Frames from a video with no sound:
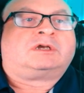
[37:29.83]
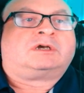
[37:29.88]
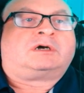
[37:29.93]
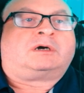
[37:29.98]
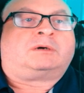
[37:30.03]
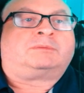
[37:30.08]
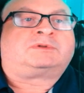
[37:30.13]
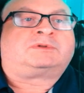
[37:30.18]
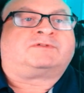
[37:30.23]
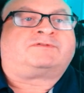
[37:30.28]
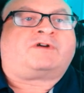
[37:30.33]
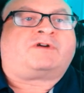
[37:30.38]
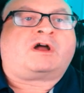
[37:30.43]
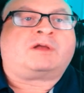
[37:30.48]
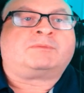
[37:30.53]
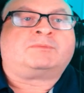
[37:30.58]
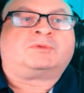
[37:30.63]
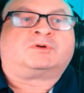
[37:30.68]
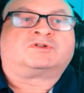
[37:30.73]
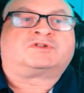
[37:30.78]
Up to
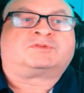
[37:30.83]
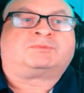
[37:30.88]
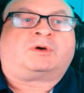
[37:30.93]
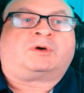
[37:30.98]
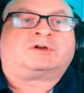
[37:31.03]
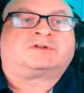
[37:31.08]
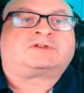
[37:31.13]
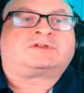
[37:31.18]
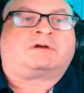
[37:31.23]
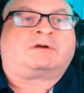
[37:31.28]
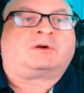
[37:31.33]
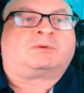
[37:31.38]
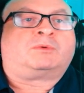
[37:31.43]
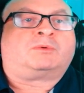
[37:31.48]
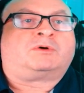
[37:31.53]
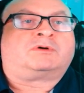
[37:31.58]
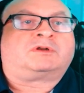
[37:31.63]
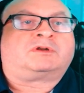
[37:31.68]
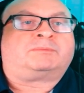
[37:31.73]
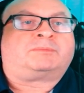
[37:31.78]
5 more spots are
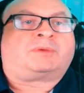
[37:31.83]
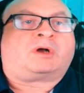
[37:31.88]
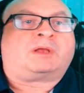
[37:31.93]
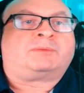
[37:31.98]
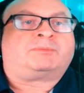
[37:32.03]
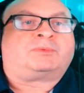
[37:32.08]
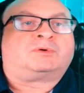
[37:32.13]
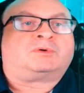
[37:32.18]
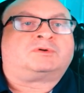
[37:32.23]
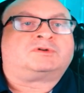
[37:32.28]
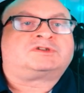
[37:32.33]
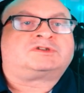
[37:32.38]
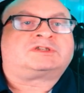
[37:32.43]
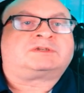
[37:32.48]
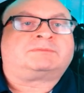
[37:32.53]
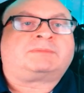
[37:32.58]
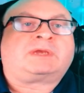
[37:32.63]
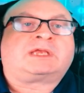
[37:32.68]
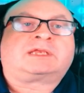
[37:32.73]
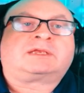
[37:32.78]
awarded by Porsche
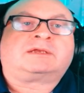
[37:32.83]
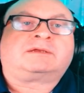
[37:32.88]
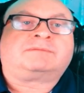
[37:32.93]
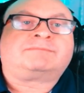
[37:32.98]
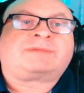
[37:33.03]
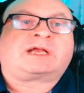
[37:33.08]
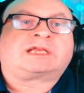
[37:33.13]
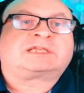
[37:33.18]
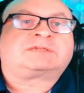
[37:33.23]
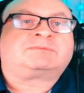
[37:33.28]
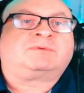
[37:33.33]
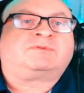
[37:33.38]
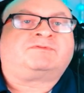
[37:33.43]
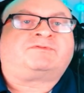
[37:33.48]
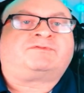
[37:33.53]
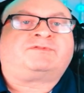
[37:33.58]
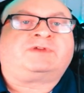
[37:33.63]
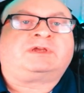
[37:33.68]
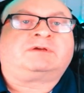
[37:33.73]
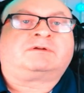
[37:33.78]
to make a maximum
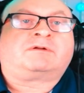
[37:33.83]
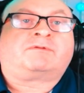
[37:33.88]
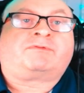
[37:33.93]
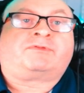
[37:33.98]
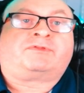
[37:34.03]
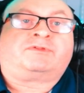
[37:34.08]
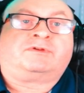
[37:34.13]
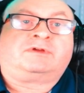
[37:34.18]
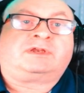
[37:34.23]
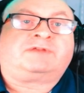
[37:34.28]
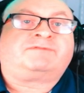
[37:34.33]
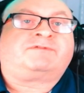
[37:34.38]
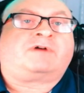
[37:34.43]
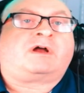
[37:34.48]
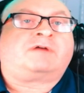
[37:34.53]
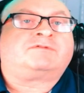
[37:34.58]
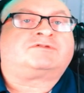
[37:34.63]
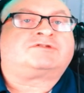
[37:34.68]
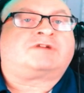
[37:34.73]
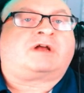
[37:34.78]
field of
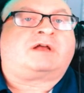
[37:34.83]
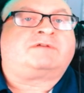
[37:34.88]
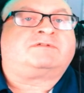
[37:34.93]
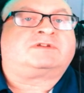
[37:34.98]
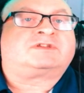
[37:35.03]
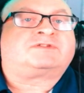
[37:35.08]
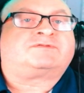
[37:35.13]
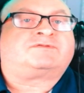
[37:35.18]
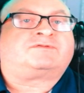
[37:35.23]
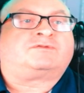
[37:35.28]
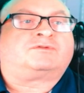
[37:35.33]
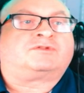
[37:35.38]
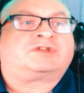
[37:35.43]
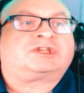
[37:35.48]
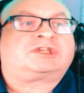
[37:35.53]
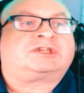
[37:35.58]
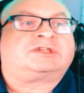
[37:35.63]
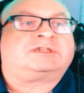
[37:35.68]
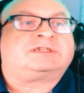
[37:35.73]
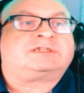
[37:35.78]
35 drivers for
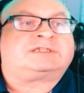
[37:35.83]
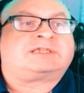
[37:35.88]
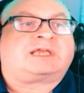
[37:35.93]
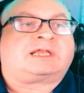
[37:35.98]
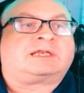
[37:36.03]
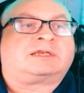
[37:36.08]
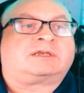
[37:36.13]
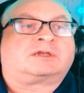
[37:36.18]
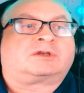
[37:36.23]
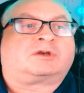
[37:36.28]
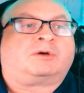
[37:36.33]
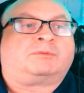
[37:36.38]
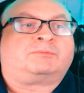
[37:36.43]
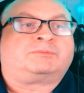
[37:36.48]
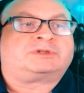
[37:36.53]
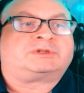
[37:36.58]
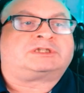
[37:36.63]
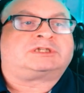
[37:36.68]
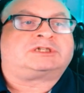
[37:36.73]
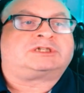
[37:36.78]
the contender
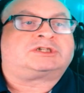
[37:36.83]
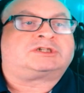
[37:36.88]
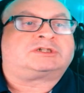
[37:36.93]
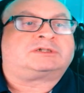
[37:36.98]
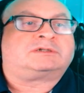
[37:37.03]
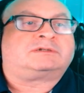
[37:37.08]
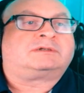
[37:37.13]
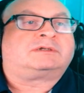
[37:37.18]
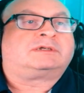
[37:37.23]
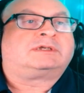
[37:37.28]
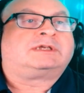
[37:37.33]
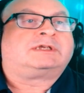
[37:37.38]
competition.